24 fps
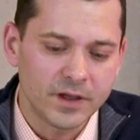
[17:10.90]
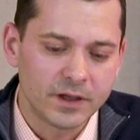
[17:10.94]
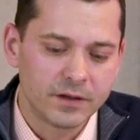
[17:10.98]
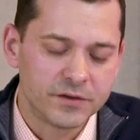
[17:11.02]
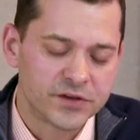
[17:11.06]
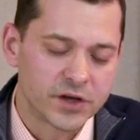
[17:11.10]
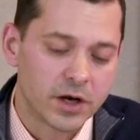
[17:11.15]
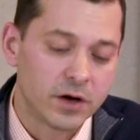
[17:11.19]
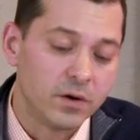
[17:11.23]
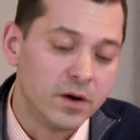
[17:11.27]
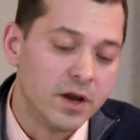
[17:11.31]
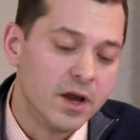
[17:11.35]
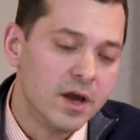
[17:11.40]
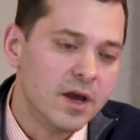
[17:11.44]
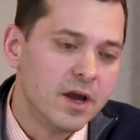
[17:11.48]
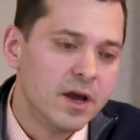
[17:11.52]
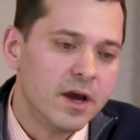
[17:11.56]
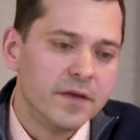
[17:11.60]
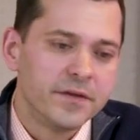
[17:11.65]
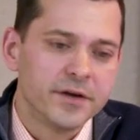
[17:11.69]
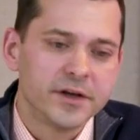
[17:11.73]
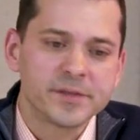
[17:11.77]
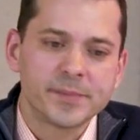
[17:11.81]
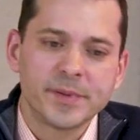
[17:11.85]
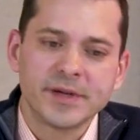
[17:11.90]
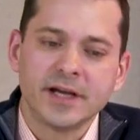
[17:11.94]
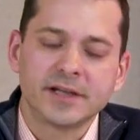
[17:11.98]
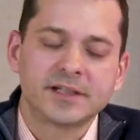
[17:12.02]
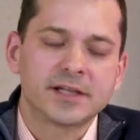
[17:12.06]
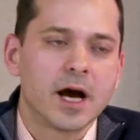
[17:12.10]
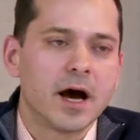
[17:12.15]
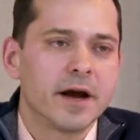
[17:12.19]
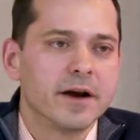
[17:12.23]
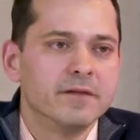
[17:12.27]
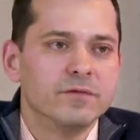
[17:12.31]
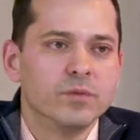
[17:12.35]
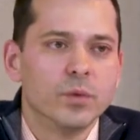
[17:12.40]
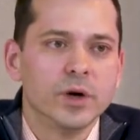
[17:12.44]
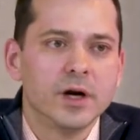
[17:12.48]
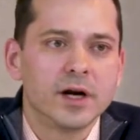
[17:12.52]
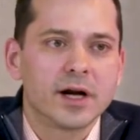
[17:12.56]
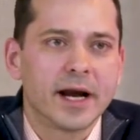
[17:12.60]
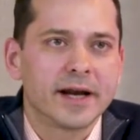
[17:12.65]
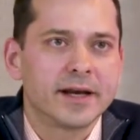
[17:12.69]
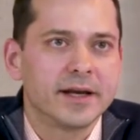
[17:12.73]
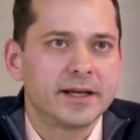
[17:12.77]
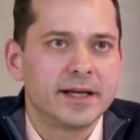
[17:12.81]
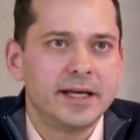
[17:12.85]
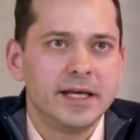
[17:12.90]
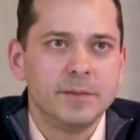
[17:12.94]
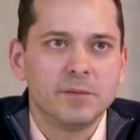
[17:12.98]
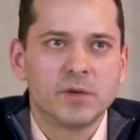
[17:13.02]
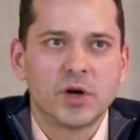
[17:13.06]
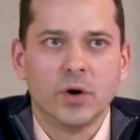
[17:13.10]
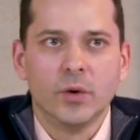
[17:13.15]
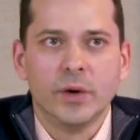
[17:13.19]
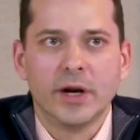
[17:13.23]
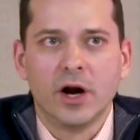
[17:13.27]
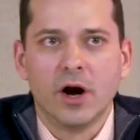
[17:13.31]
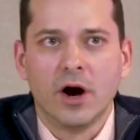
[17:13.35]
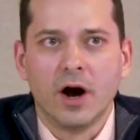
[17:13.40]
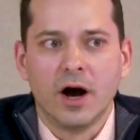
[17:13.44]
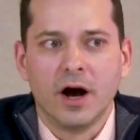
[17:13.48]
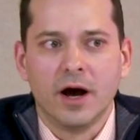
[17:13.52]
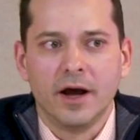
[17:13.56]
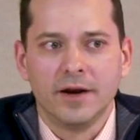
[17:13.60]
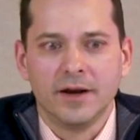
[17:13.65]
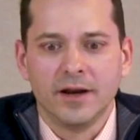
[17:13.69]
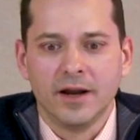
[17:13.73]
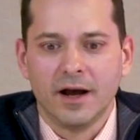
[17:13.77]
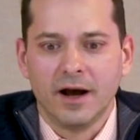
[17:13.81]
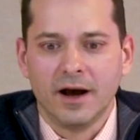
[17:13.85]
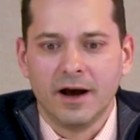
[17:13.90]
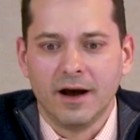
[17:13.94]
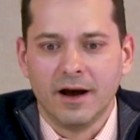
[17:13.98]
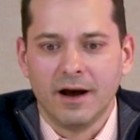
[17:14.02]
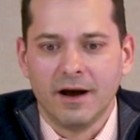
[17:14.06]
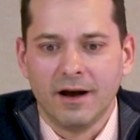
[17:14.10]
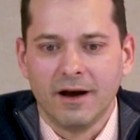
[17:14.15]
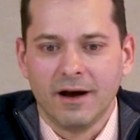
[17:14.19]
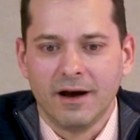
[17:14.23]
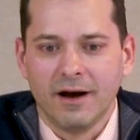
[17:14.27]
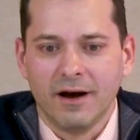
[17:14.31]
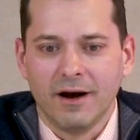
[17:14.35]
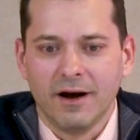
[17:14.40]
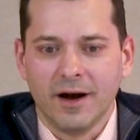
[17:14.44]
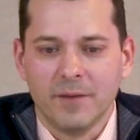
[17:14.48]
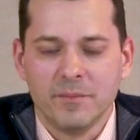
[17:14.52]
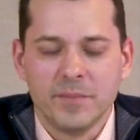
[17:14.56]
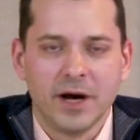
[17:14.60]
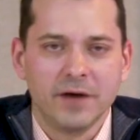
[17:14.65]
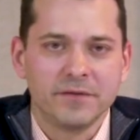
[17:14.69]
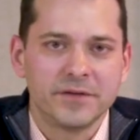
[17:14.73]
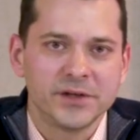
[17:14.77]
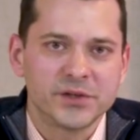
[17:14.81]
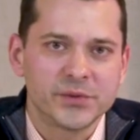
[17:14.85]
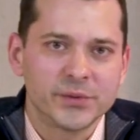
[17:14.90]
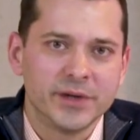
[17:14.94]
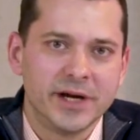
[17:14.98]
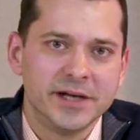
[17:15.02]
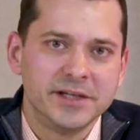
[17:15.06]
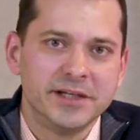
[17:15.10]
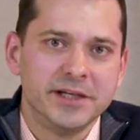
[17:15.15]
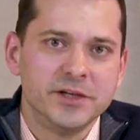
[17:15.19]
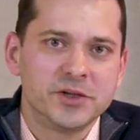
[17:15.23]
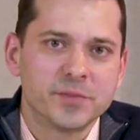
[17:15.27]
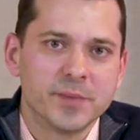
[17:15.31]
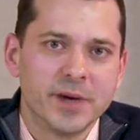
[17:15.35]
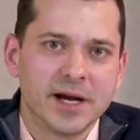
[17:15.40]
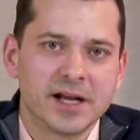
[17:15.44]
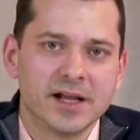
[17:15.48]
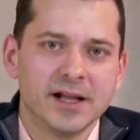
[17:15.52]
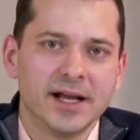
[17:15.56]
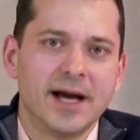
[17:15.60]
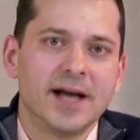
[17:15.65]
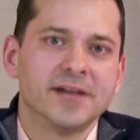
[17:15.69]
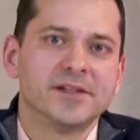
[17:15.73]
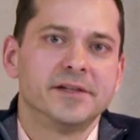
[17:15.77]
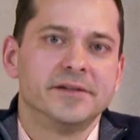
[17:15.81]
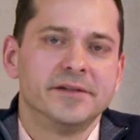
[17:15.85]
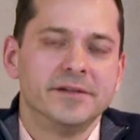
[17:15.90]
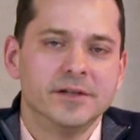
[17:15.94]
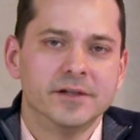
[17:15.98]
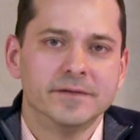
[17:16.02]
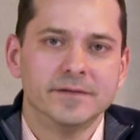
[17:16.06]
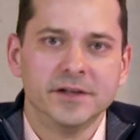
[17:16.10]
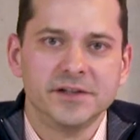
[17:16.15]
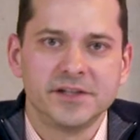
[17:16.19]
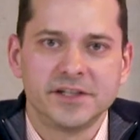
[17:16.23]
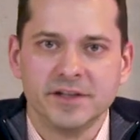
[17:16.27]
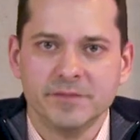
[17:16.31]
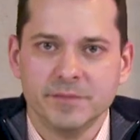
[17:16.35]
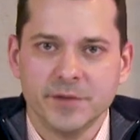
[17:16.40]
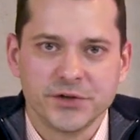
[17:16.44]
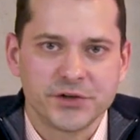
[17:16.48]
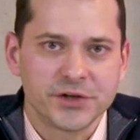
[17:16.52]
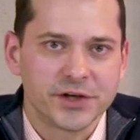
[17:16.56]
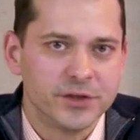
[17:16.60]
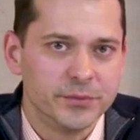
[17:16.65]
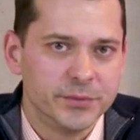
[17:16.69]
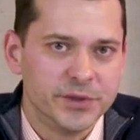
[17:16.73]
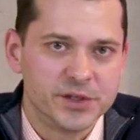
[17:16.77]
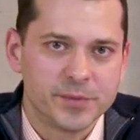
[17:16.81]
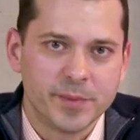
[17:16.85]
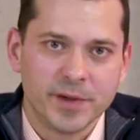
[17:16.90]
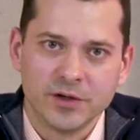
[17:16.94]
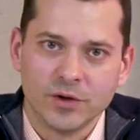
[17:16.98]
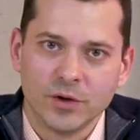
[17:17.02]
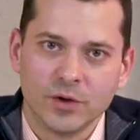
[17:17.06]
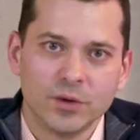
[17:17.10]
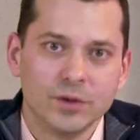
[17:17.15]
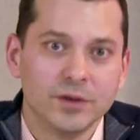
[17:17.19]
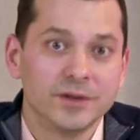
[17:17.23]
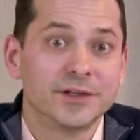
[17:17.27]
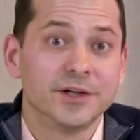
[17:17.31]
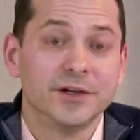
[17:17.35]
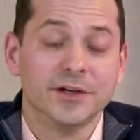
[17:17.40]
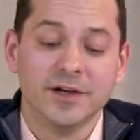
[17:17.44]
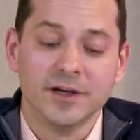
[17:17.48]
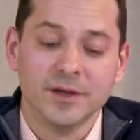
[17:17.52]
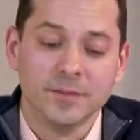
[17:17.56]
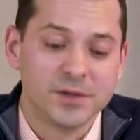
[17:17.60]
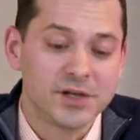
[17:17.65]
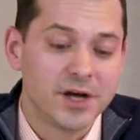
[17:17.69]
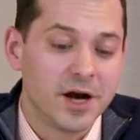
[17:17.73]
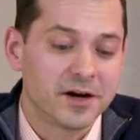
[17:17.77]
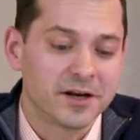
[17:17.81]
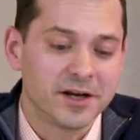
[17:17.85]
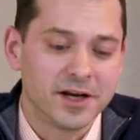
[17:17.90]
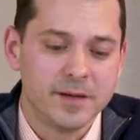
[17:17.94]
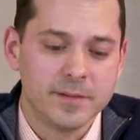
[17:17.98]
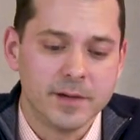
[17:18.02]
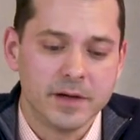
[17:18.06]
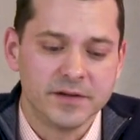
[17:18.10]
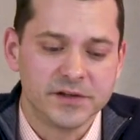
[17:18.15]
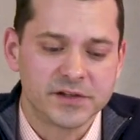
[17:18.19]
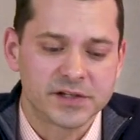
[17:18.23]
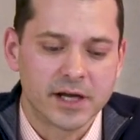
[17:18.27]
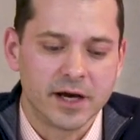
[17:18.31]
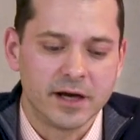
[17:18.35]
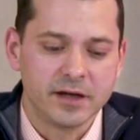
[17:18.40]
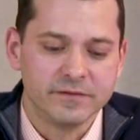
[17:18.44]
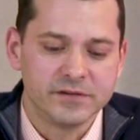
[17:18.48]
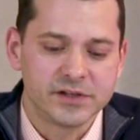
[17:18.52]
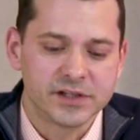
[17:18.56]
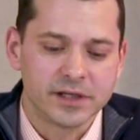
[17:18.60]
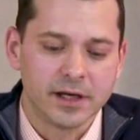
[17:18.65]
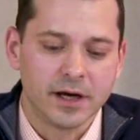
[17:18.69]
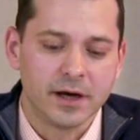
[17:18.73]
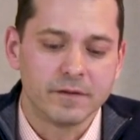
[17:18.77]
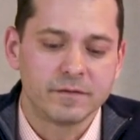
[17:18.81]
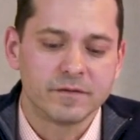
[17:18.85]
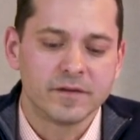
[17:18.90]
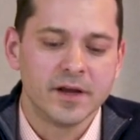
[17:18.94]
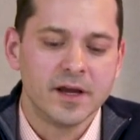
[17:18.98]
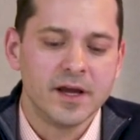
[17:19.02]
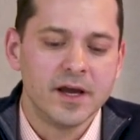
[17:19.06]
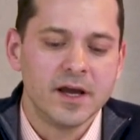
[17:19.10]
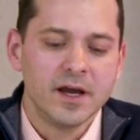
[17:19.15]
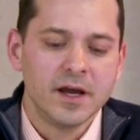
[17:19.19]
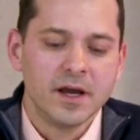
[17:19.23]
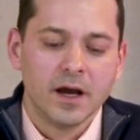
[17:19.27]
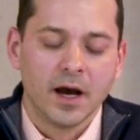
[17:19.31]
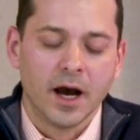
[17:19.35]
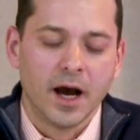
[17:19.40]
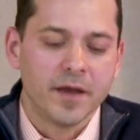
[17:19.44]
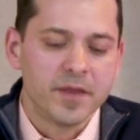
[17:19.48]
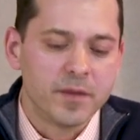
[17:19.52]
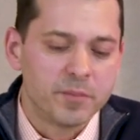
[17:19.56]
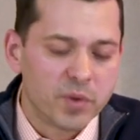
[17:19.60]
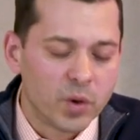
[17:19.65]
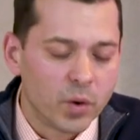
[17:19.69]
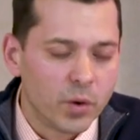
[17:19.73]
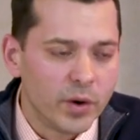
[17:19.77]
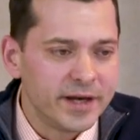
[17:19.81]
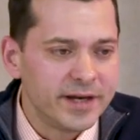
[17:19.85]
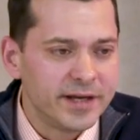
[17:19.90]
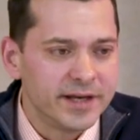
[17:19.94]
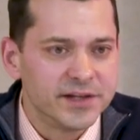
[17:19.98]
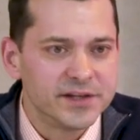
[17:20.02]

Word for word: So there's been a ton of work. I could keep going on uh, uh, about this when I teach my class at the University of Michigan. We spend a whole term talking about this kind of stuff. The point